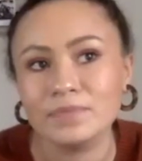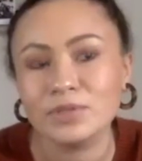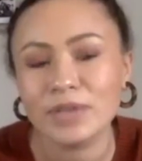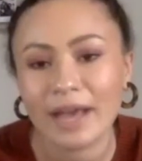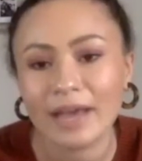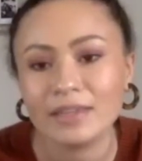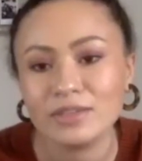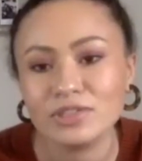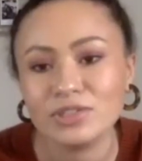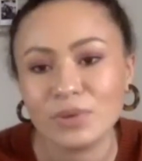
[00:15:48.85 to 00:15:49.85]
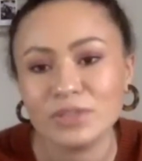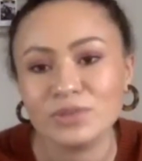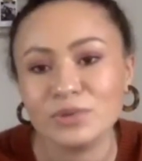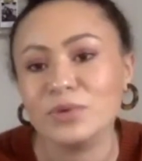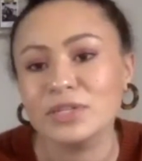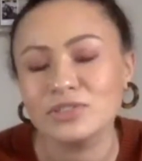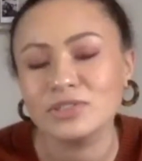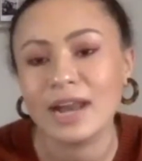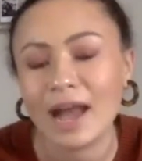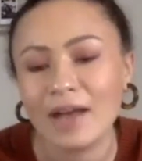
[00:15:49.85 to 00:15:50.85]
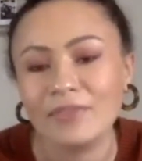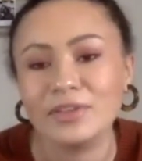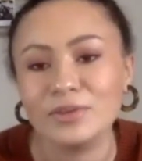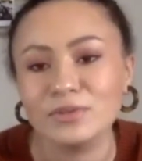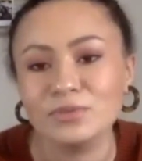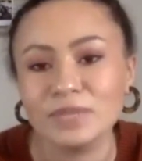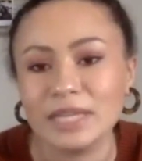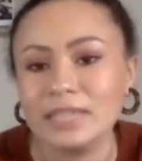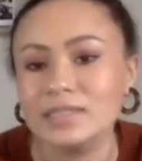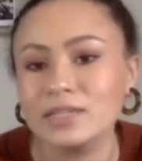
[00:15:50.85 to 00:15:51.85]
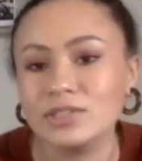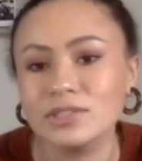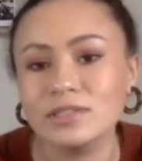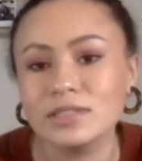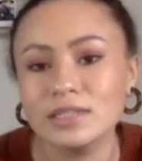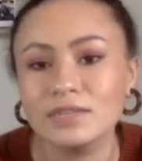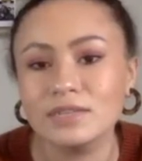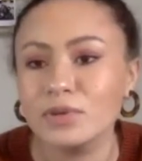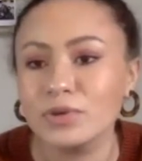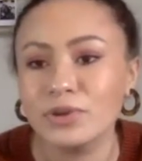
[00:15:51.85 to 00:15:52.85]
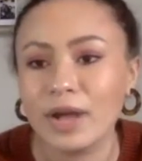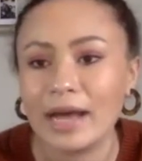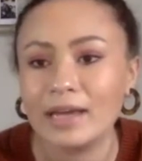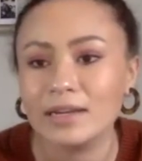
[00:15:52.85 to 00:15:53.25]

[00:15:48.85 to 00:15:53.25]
So yeah, I think just going to Northwestern and having those realizations that even though you're at